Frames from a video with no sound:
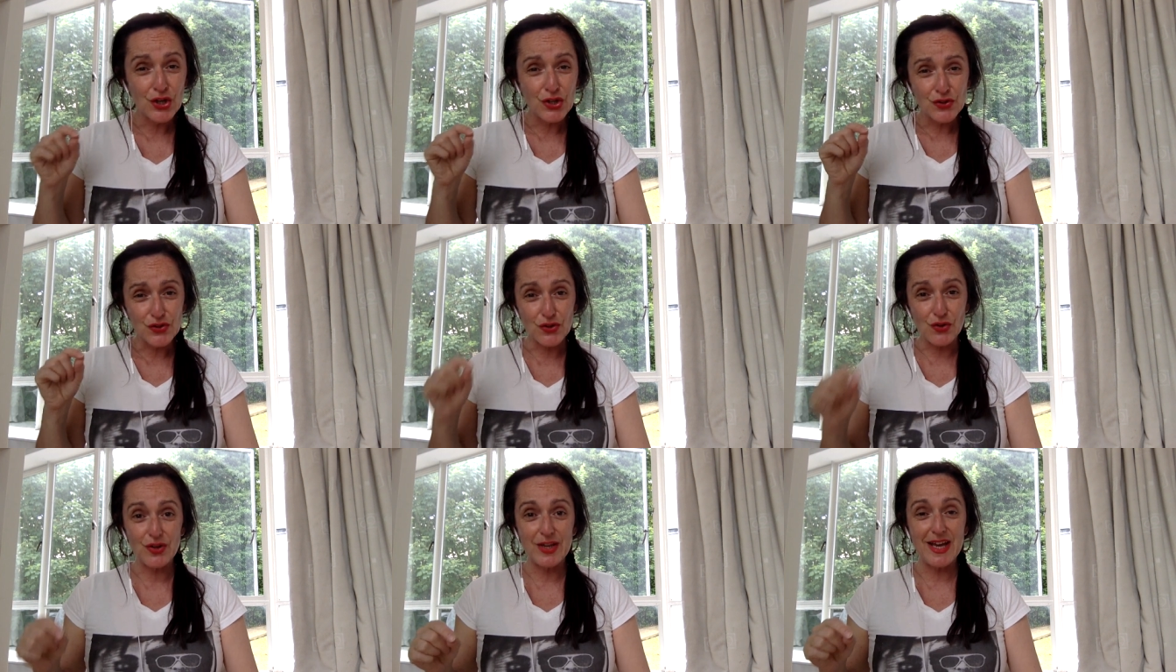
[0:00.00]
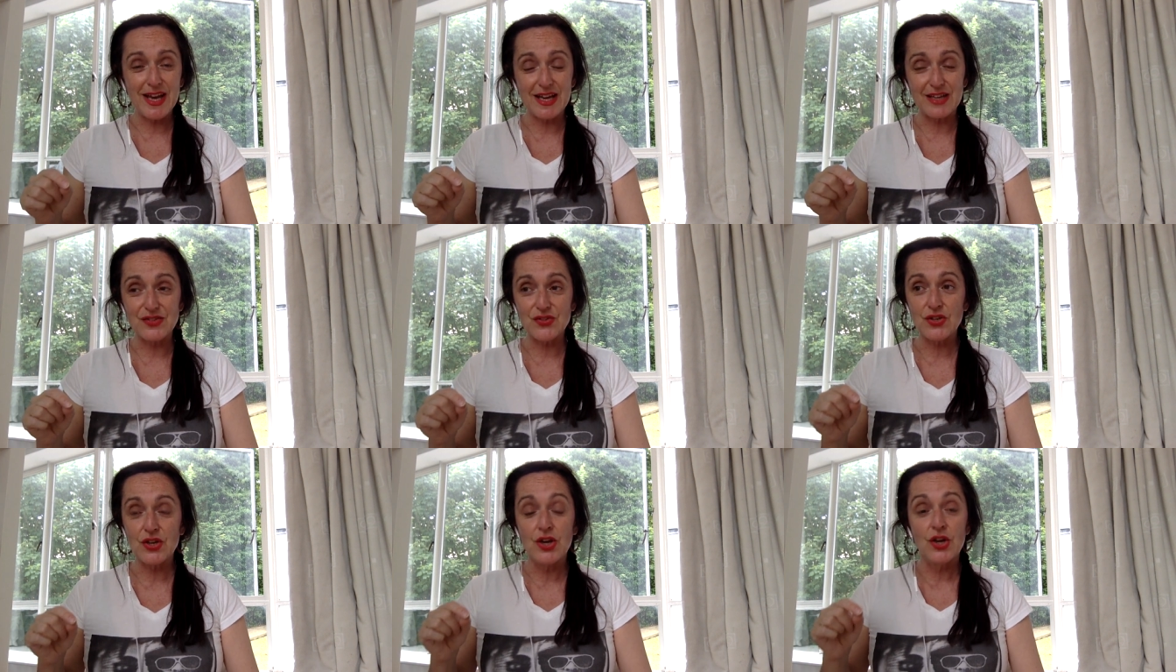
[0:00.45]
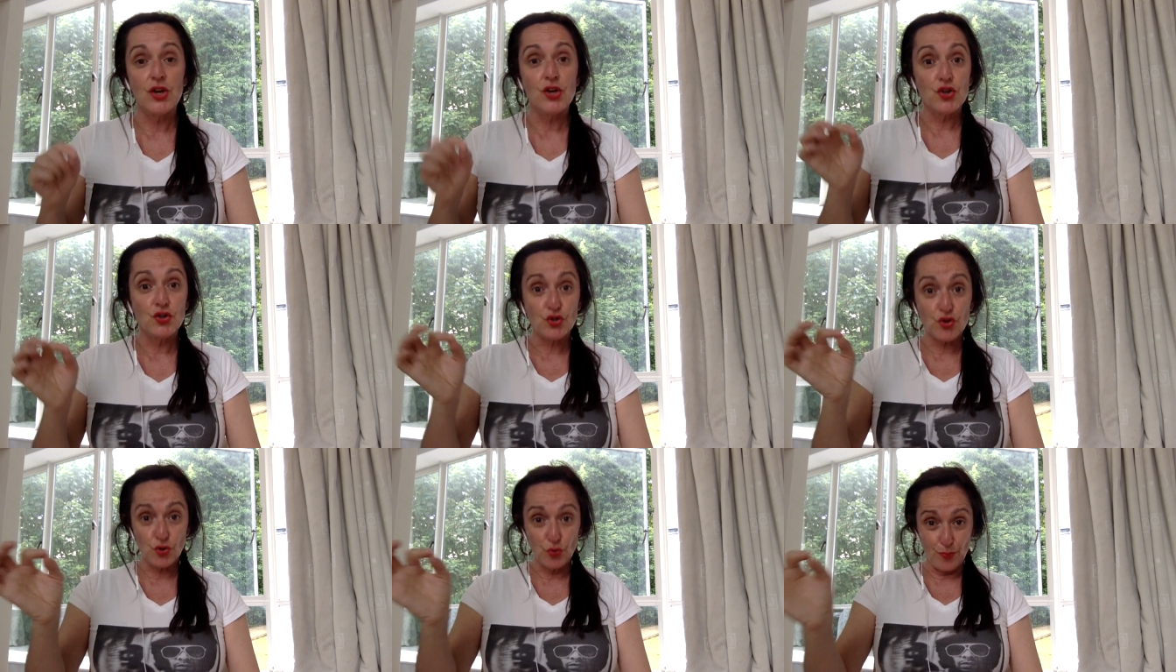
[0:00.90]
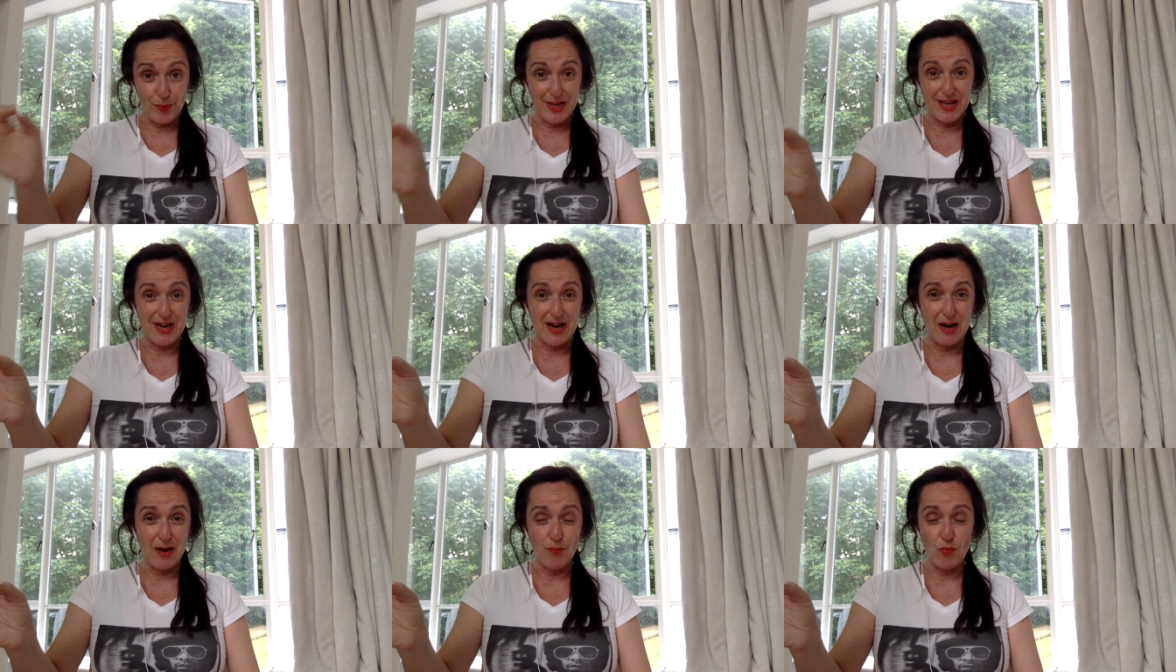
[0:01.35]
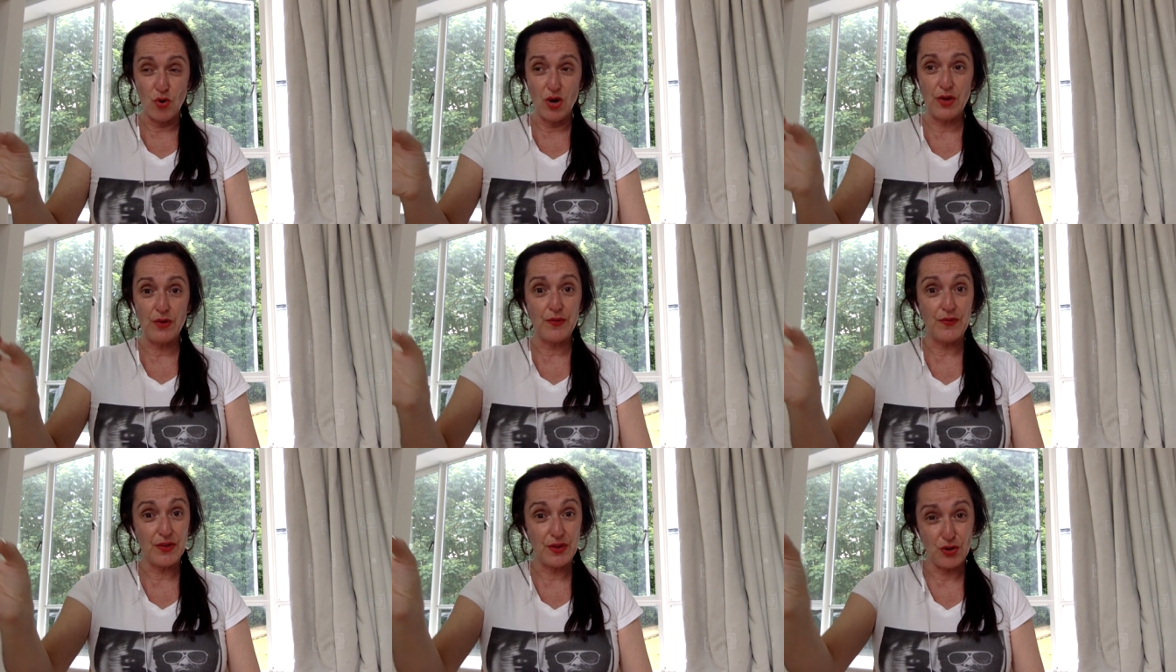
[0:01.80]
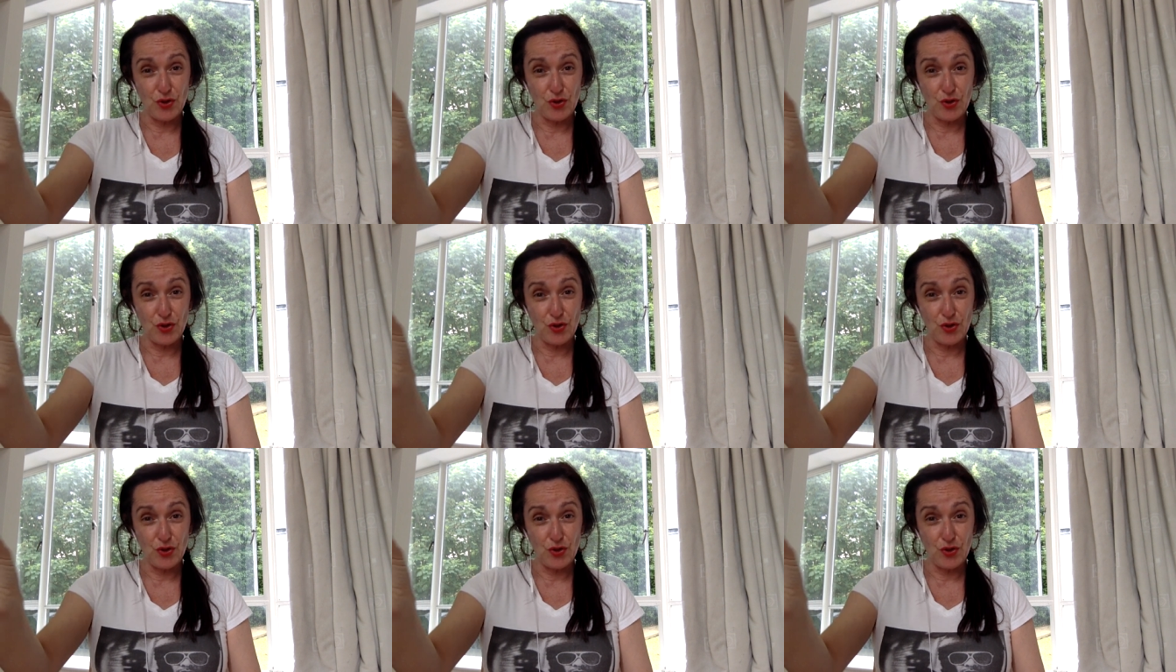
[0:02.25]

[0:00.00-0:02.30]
So, yes, to become wealthy,